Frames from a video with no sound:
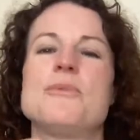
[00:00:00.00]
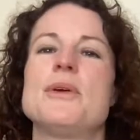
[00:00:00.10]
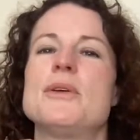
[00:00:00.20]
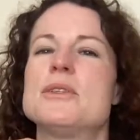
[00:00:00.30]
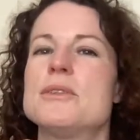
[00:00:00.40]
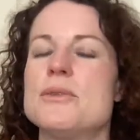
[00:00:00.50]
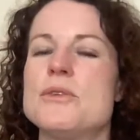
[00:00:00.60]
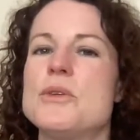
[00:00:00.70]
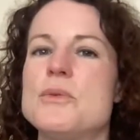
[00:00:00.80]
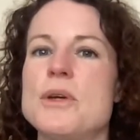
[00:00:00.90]
But as soon
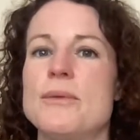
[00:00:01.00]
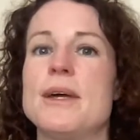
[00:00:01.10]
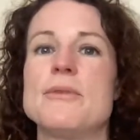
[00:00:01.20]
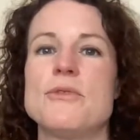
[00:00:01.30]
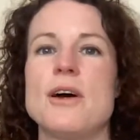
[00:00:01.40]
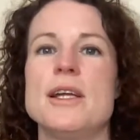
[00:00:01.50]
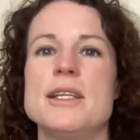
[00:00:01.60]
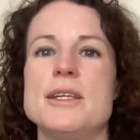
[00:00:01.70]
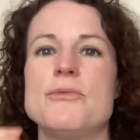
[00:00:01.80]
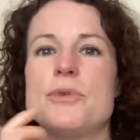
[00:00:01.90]
as you know that fine
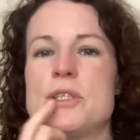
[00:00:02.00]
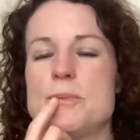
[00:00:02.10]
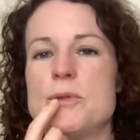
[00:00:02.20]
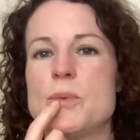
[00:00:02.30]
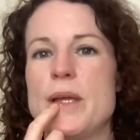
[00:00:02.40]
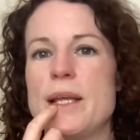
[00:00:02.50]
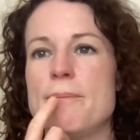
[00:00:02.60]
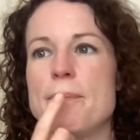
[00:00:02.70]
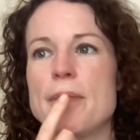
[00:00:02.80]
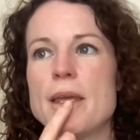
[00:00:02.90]
difference between
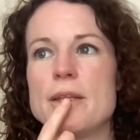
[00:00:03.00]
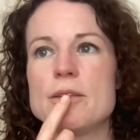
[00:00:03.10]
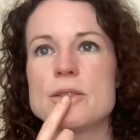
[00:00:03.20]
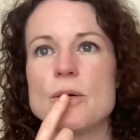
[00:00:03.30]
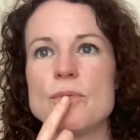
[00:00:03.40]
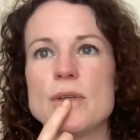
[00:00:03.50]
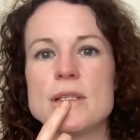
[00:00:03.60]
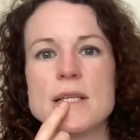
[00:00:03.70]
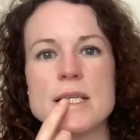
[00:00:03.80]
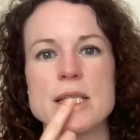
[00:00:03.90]
the
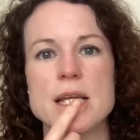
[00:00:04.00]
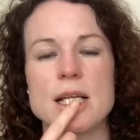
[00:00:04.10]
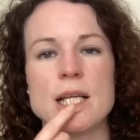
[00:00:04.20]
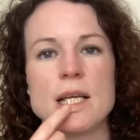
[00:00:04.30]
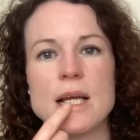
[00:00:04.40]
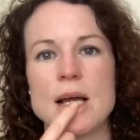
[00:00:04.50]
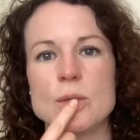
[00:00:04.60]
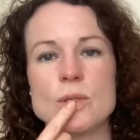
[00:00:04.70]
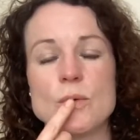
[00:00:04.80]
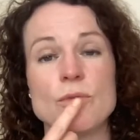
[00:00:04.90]
softness, as in how
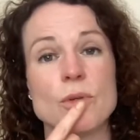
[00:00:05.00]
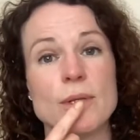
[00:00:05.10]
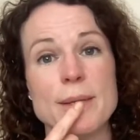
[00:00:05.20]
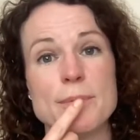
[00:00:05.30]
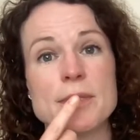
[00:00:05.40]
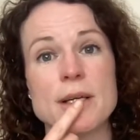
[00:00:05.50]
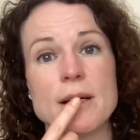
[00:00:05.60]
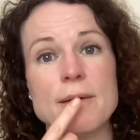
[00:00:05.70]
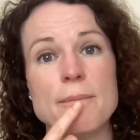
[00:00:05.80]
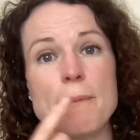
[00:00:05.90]
soft your lips
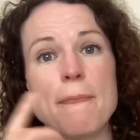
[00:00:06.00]
are,